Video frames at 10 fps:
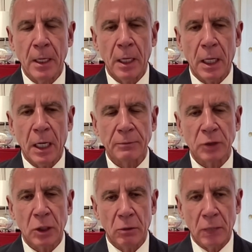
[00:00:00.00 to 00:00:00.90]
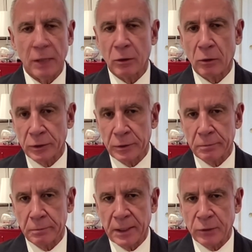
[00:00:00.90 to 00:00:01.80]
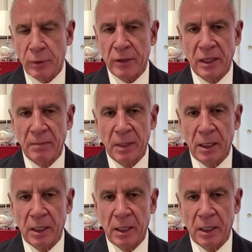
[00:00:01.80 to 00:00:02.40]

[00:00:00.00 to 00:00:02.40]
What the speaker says: So, of course, his record in the Middle